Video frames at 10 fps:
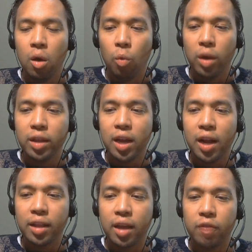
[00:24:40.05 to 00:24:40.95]
One
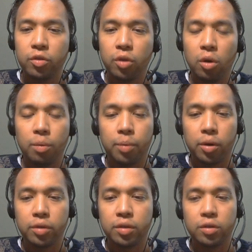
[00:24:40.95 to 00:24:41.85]
cannot get to know a
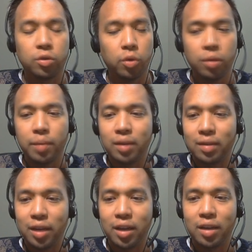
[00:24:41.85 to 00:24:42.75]
person solely by
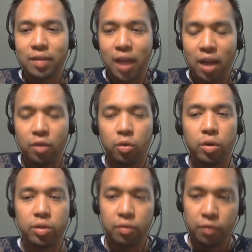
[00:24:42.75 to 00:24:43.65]
studying his hand or
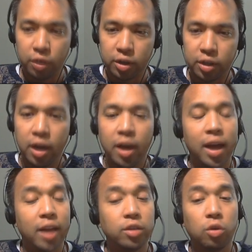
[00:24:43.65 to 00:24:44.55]
his foot,
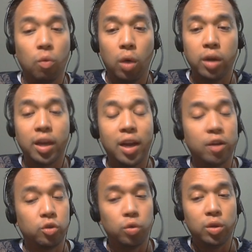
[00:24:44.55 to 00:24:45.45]
and so one
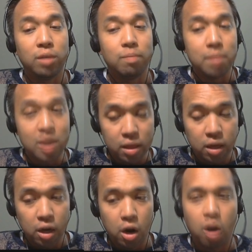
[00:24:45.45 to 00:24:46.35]
cannot truly meet the
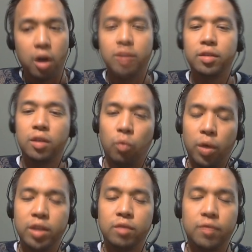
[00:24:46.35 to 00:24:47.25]
Qunari until
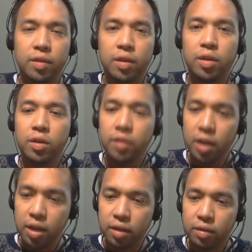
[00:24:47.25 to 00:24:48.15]
one has visited their
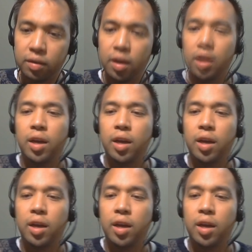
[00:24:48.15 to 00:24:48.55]
cities.